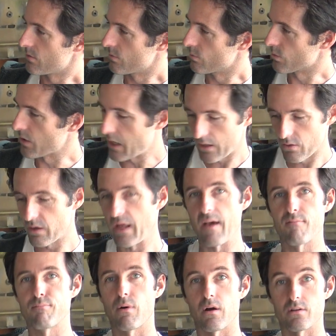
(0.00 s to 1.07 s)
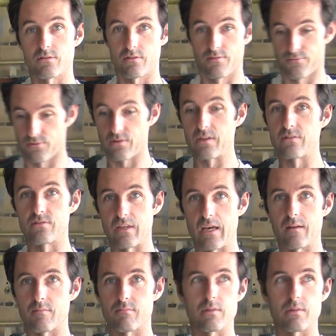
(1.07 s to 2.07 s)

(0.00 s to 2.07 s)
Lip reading: we're not going to have parts for this yet